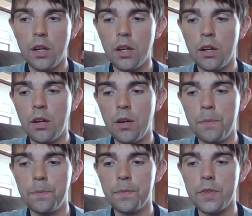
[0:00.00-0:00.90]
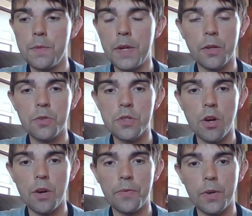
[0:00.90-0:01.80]
The medical
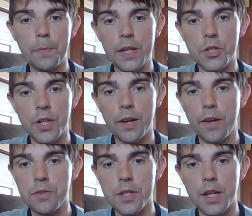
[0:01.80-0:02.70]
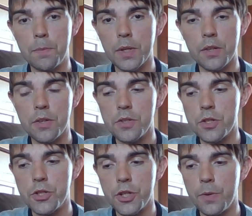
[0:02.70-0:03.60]
staff, a big shout out to them because the
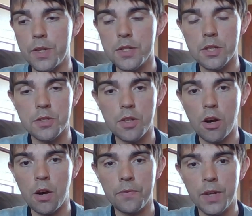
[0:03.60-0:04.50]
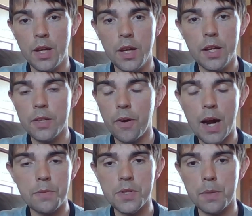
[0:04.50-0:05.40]
stewards, the staff, they were
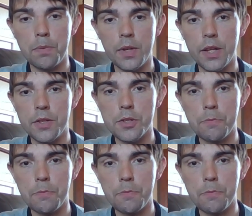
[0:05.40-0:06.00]
absolutely brilliant.